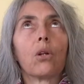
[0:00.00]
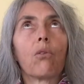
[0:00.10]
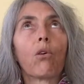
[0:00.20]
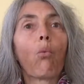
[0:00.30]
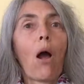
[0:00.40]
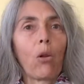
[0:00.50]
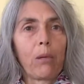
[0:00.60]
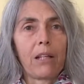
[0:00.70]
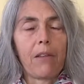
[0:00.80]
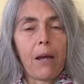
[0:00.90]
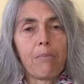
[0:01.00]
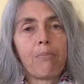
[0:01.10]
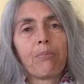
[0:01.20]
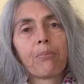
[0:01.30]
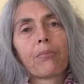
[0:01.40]
overwhelming them.
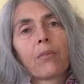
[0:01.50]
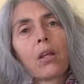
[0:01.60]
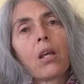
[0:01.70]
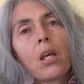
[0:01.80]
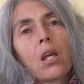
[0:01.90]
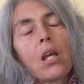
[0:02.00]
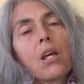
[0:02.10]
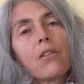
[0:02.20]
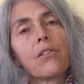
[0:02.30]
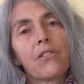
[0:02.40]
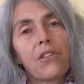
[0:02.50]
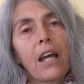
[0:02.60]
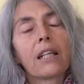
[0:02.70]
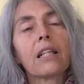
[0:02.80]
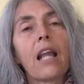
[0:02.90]
The
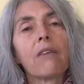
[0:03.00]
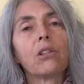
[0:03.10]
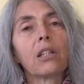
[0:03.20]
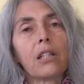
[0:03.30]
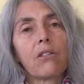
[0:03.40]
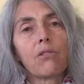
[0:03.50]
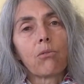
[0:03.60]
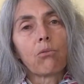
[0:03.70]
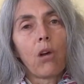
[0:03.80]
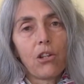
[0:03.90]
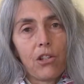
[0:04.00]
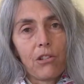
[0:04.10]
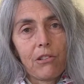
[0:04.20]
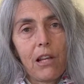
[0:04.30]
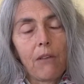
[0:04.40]
second level is
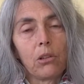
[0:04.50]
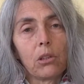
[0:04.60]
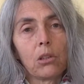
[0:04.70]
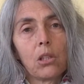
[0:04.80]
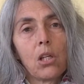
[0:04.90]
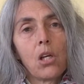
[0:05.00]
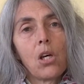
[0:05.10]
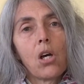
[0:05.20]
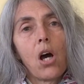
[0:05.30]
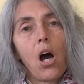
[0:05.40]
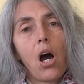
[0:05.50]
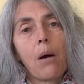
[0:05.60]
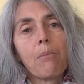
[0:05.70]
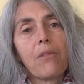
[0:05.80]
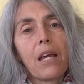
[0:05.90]
rajas level.
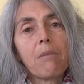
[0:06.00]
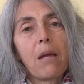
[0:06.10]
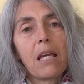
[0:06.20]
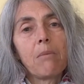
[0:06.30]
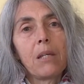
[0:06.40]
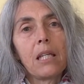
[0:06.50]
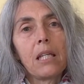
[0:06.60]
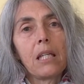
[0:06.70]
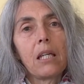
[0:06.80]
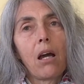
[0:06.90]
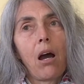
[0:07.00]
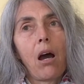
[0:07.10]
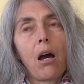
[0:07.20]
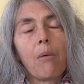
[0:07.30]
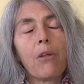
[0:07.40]
Their
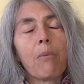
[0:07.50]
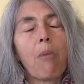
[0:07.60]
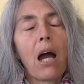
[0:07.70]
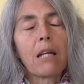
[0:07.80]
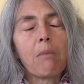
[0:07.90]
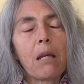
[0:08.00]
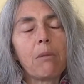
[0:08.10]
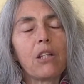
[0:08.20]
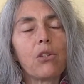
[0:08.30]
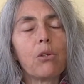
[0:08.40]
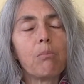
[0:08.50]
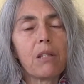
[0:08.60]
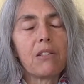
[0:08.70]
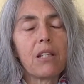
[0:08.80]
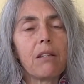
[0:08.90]
mind may be too
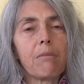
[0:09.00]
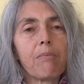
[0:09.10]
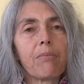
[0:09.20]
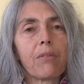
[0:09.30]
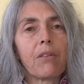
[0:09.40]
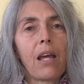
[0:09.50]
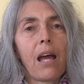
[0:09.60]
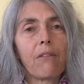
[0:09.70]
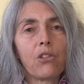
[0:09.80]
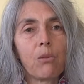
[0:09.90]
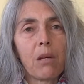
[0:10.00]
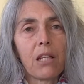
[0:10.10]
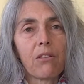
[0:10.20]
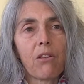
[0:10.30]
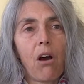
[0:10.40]
busy. They have too
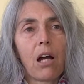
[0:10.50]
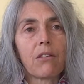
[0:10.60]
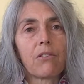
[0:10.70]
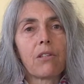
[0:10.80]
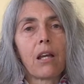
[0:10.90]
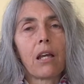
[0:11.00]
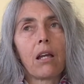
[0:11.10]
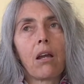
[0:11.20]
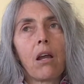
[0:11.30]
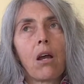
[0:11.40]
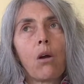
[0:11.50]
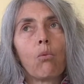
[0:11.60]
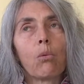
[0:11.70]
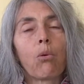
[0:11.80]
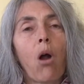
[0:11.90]
many thoughts. They
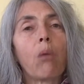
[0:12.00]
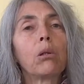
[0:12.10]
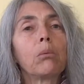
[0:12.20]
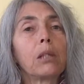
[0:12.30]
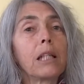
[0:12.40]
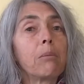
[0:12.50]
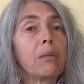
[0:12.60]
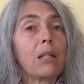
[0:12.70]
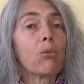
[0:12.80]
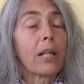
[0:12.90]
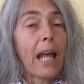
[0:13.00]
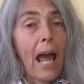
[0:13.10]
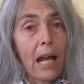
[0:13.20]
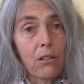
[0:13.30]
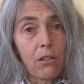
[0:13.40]
will probably be
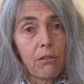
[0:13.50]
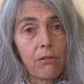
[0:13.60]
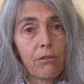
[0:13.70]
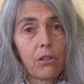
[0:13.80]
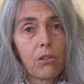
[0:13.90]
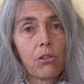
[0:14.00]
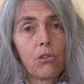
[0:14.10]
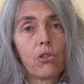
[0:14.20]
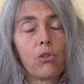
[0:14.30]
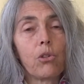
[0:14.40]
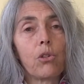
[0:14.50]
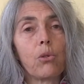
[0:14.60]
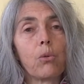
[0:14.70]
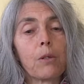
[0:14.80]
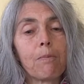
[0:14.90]
reactive to
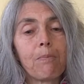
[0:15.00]
you.